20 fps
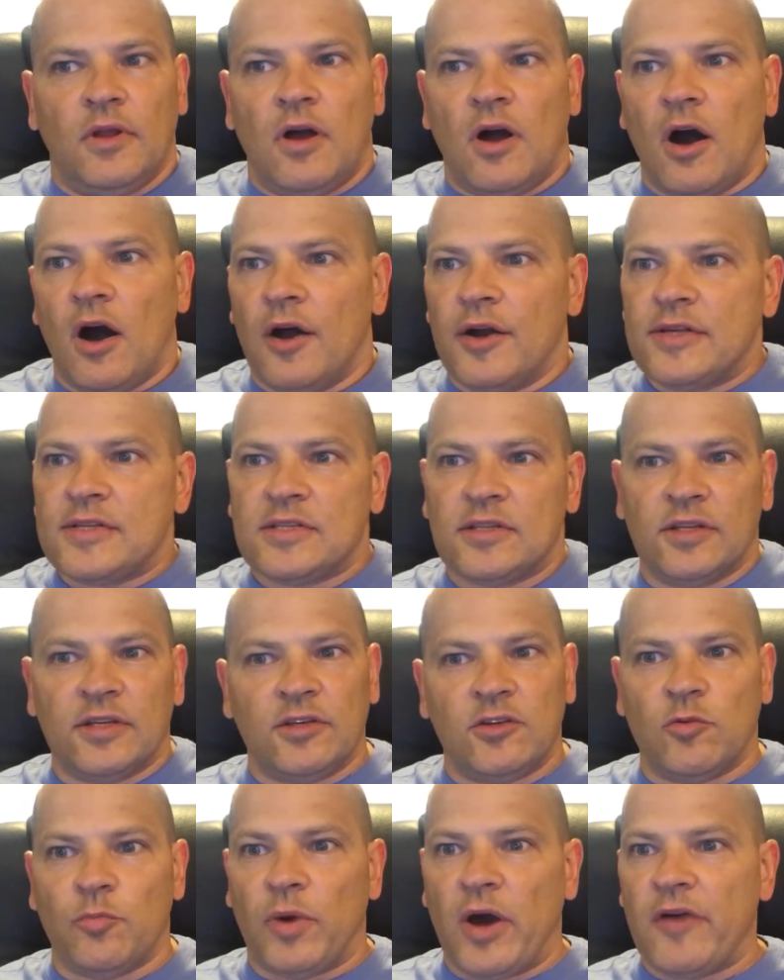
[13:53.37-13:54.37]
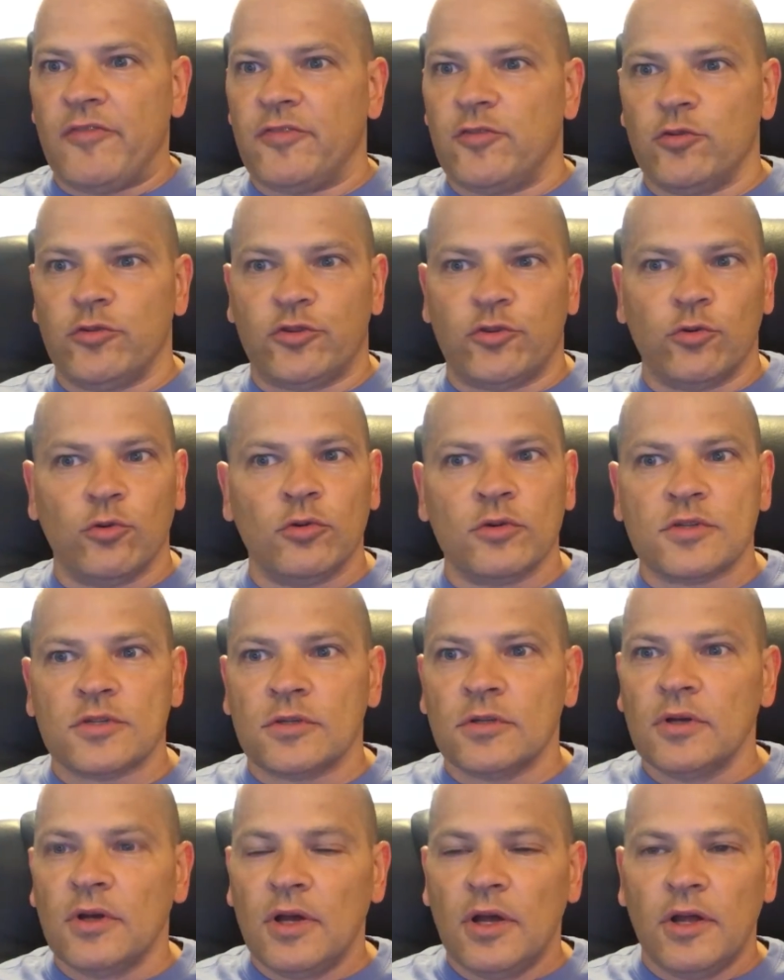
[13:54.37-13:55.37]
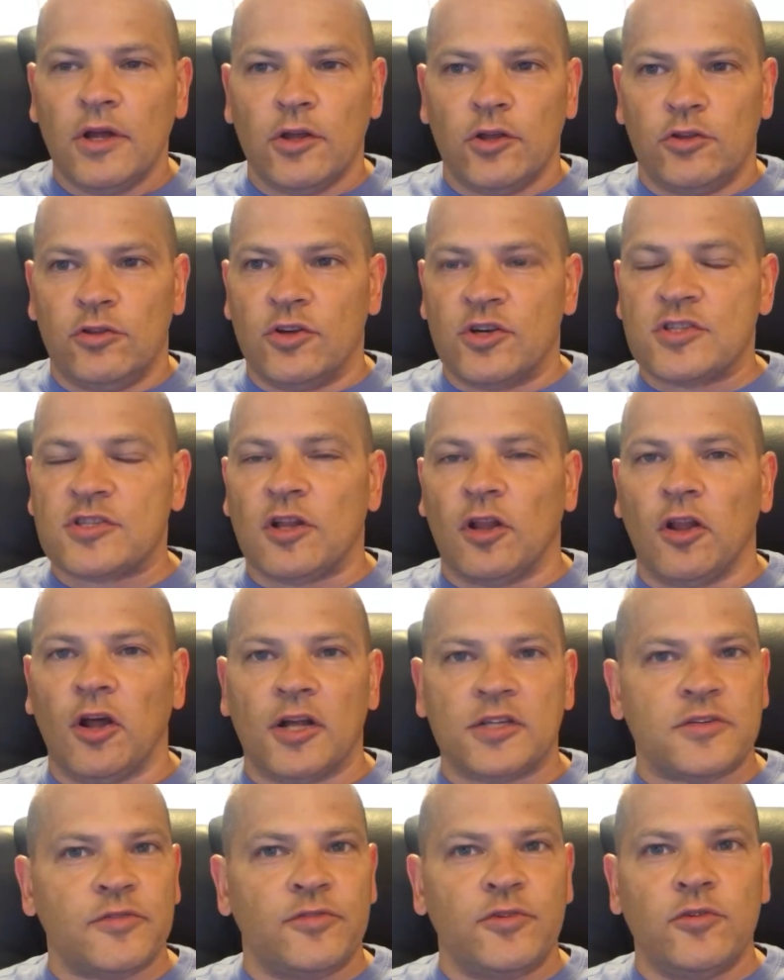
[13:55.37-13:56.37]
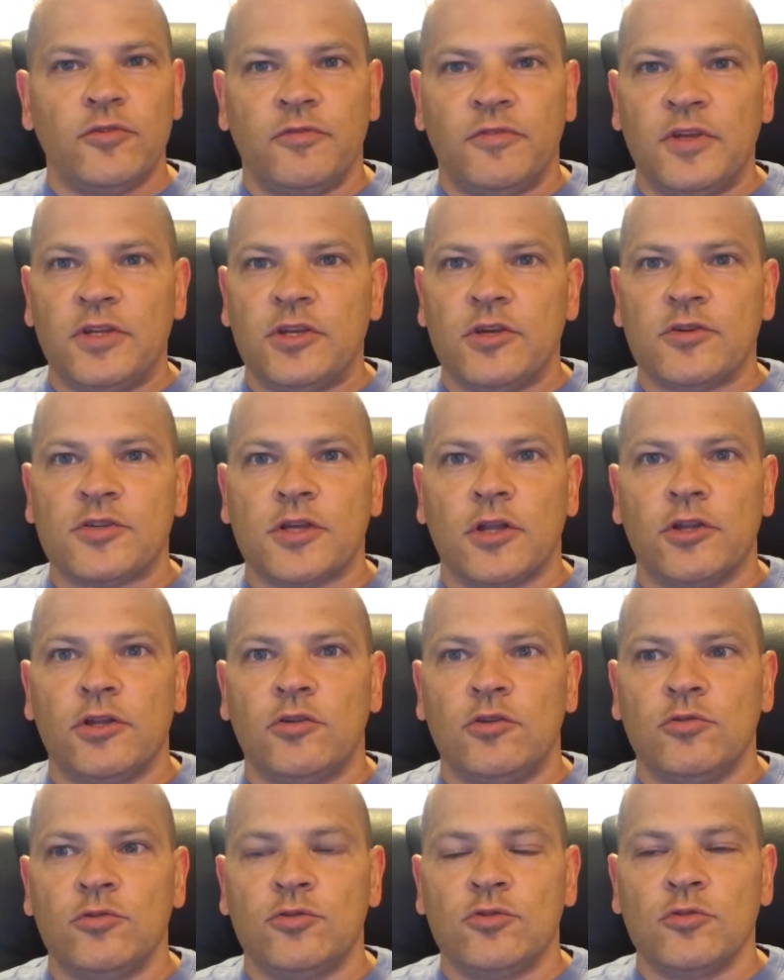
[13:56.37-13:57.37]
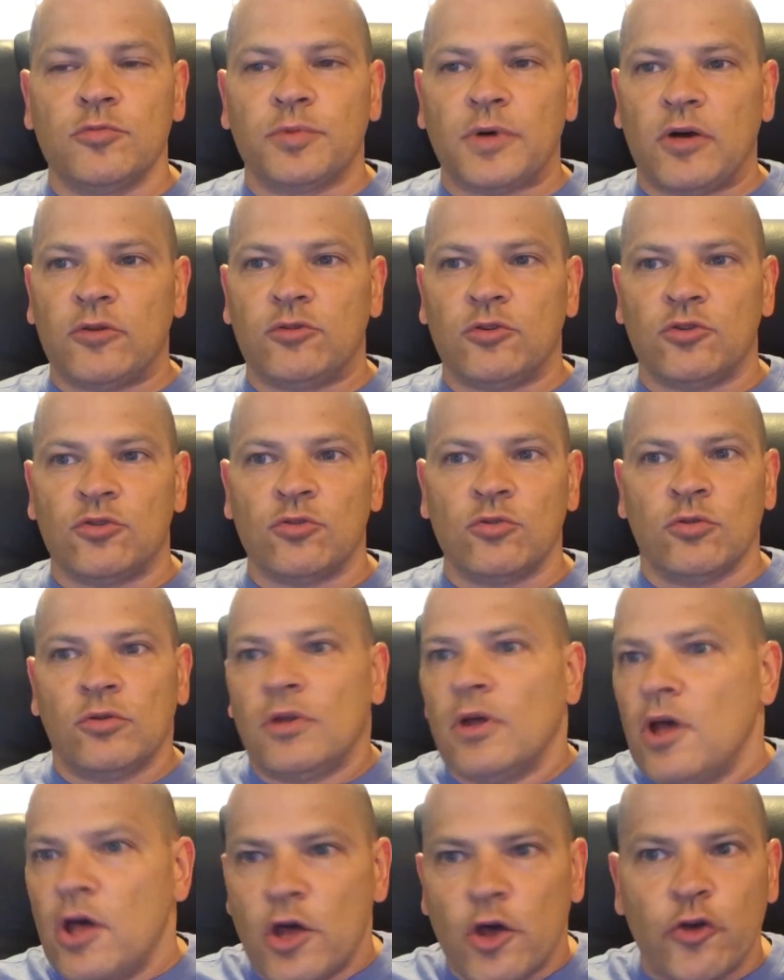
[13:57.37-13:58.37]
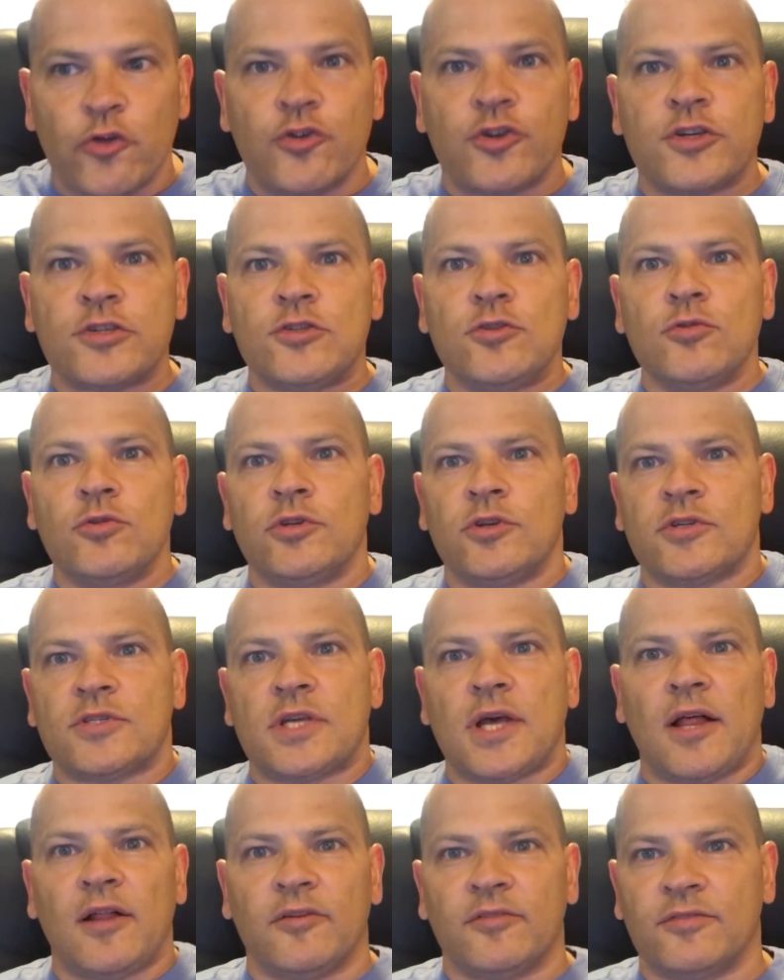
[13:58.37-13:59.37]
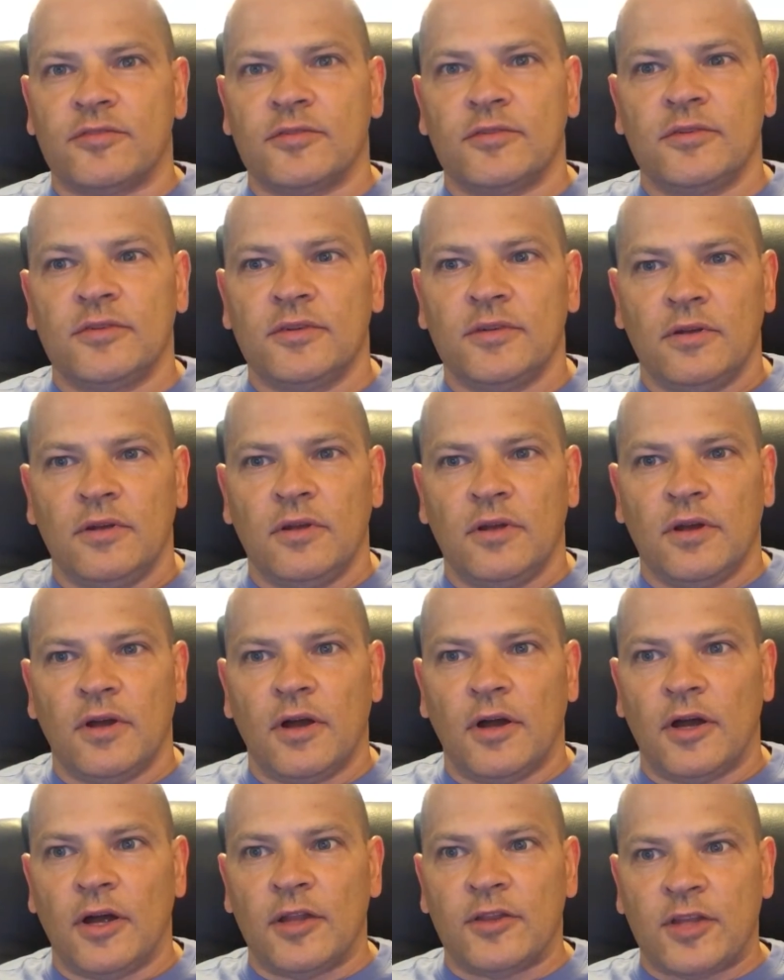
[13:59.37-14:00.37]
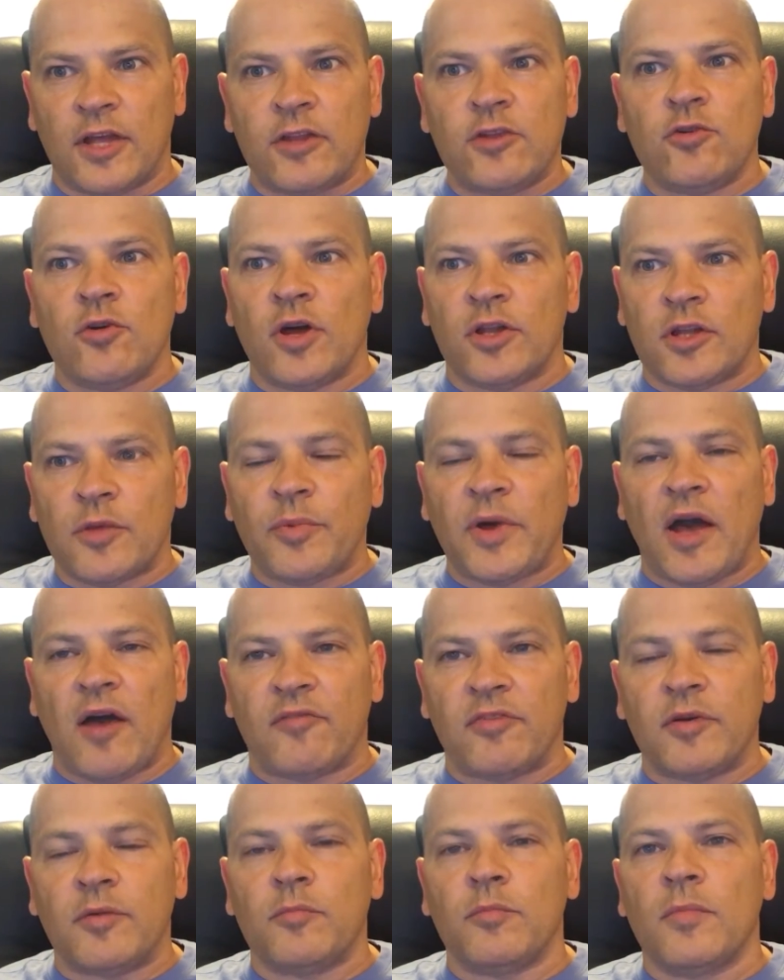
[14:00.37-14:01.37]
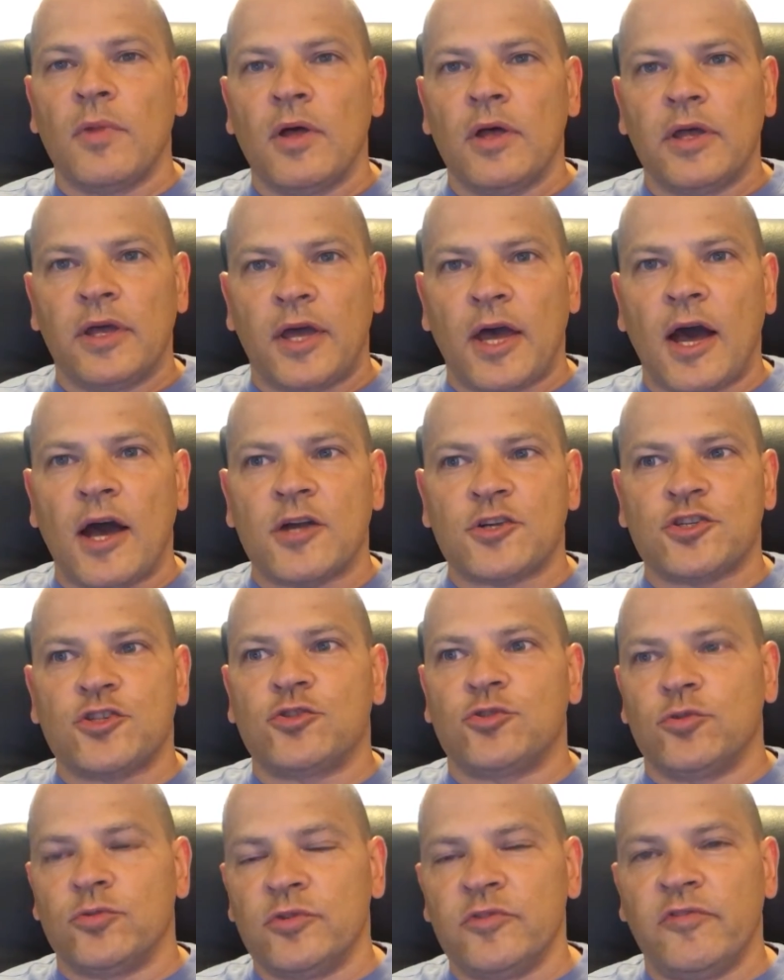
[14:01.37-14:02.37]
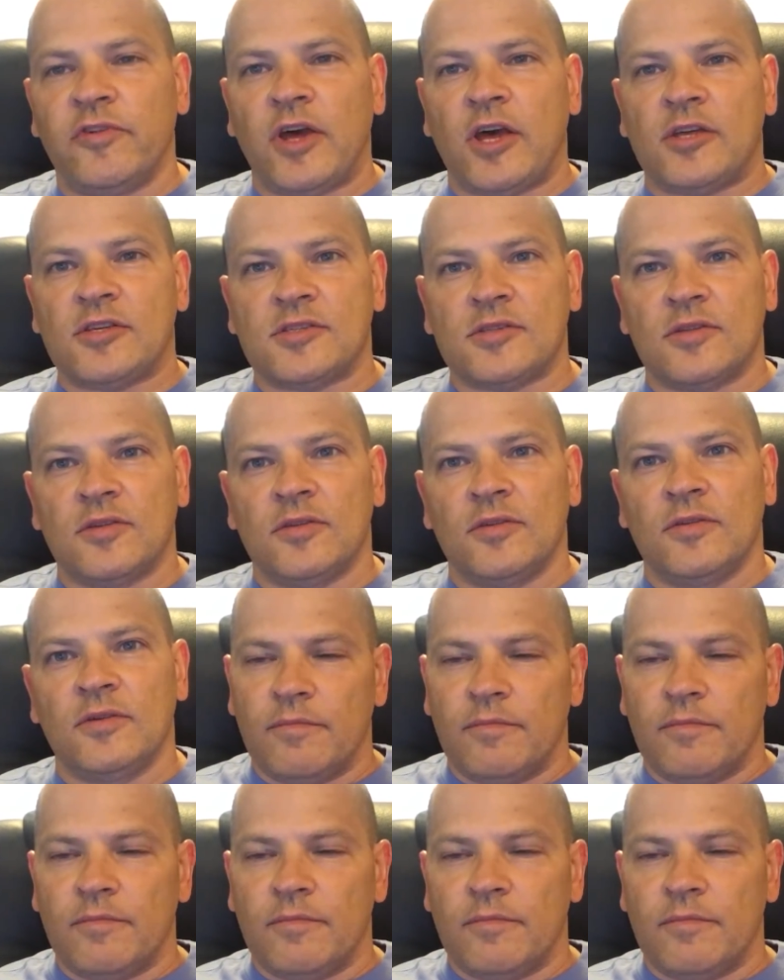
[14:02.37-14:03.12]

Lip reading: honestly, you buy a few tools, there's lots of videos on YouTube how to do it, and just do it yourself. And then you end up having cash to invest.